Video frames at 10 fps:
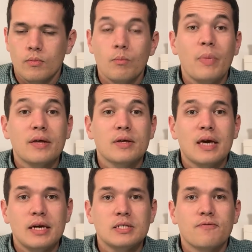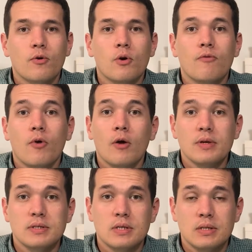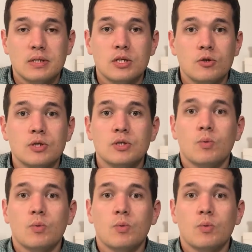make the case for all these institutions,